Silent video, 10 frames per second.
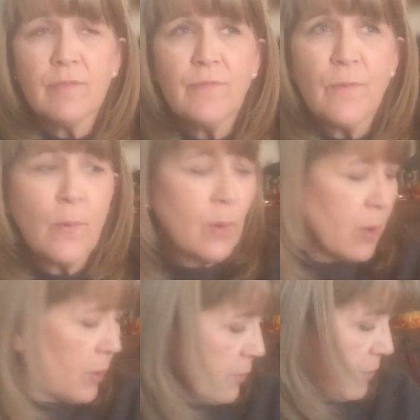
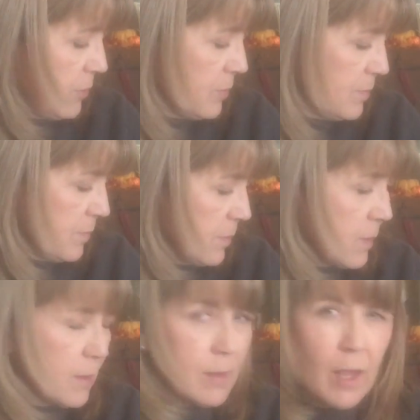for,
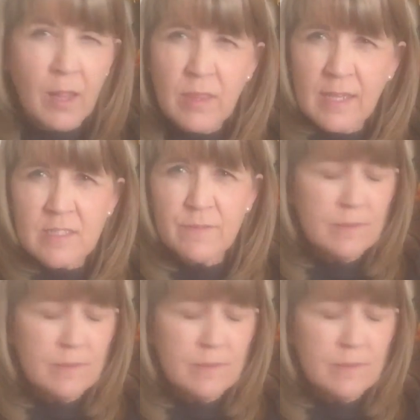I think it's,